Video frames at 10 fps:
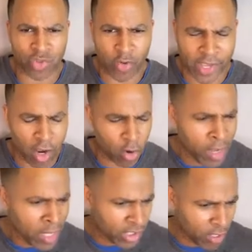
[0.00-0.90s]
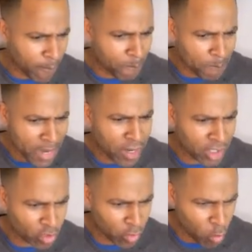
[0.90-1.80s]
to minister the Word of
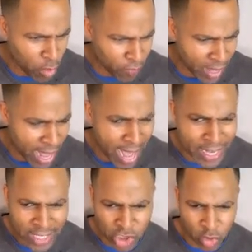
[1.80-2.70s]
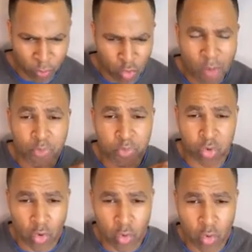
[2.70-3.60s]
God, to reprove,
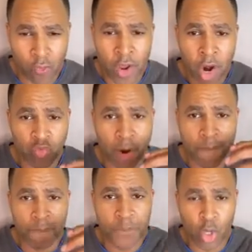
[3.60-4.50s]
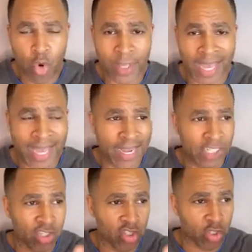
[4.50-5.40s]
rebuke, and
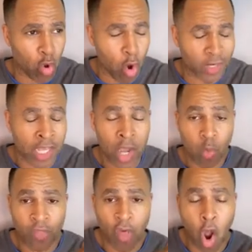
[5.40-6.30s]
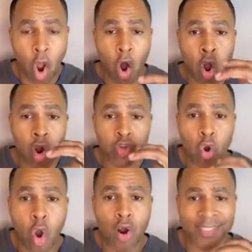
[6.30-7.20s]
exhort with all long
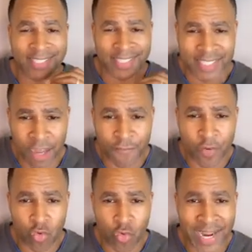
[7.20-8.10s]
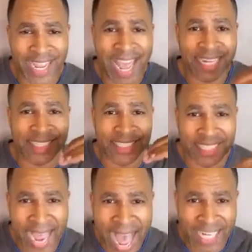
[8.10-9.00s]
suffering and
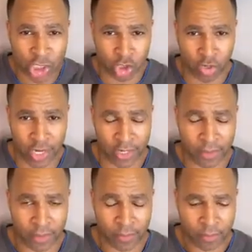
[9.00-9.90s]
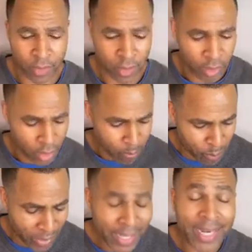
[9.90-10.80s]
doctrine, being
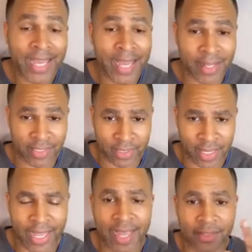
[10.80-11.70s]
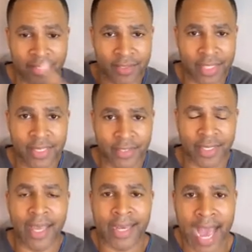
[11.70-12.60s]
instant in season and out of
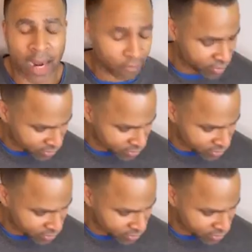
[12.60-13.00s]
season.